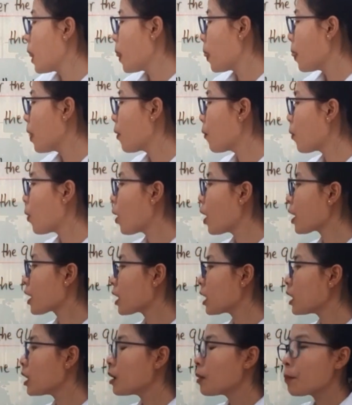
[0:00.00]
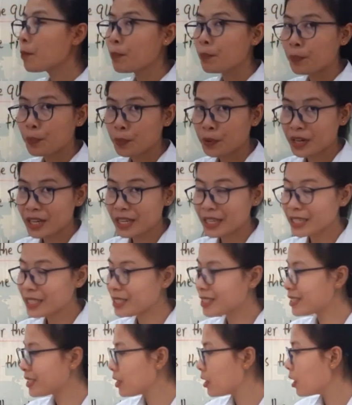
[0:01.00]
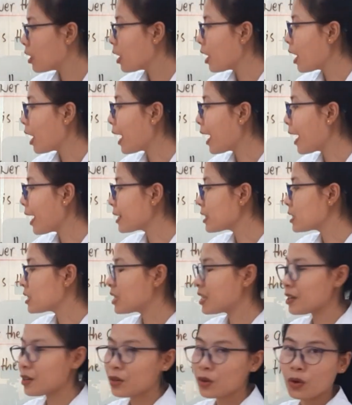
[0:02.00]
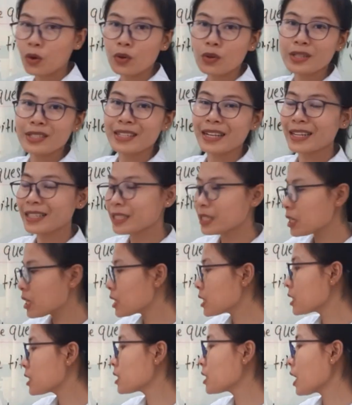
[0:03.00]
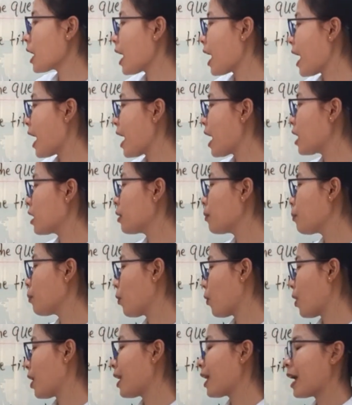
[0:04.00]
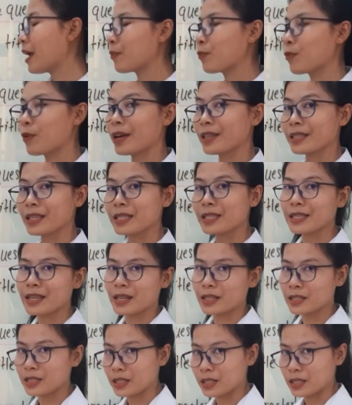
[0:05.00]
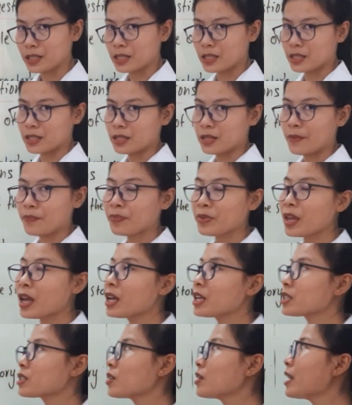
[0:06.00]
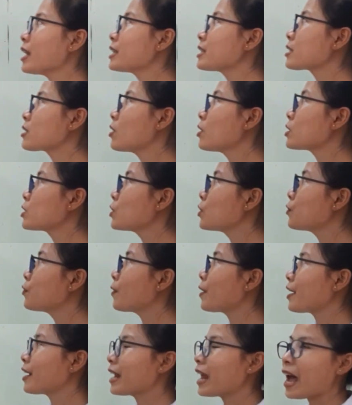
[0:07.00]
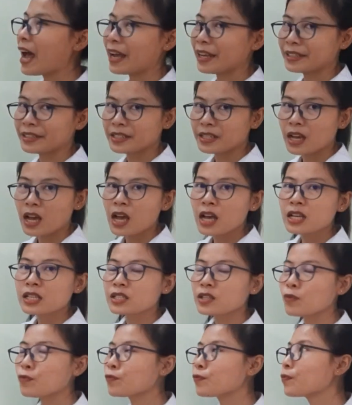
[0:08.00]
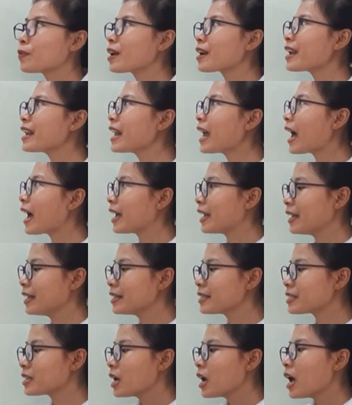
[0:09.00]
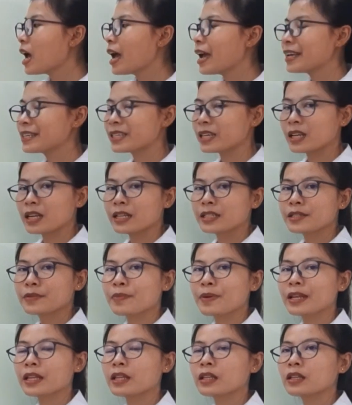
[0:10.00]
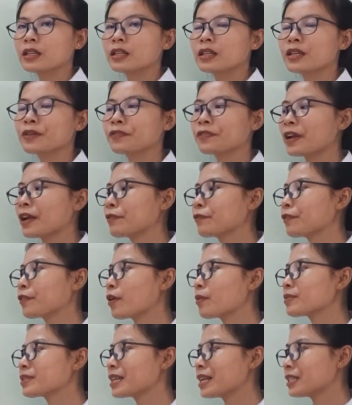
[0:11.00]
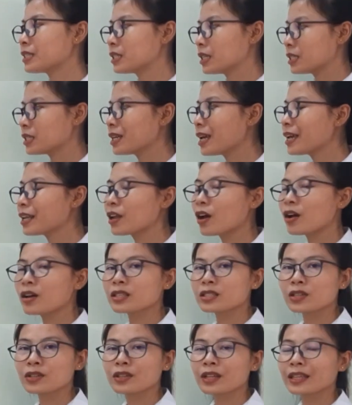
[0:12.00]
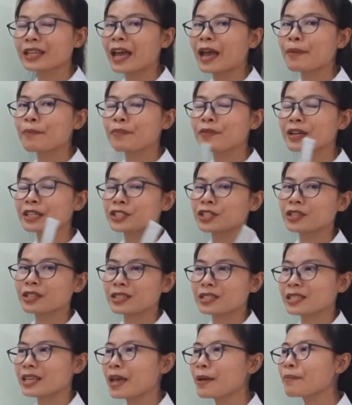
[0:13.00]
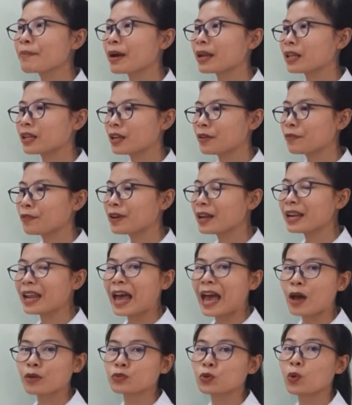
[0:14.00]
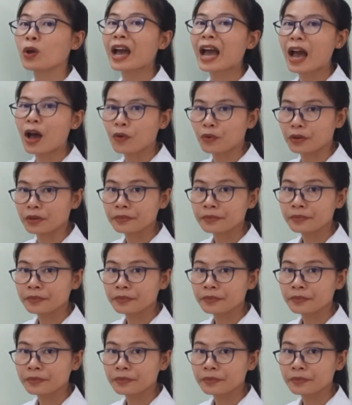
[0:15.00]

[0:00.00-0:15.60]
the water freezes at 0 Celsius and boil at 100 Celsius. So let's go to Fahrenheit. So Fahrenheit is a little bit different from Celsius. It also the temperature the same, but the different how to count,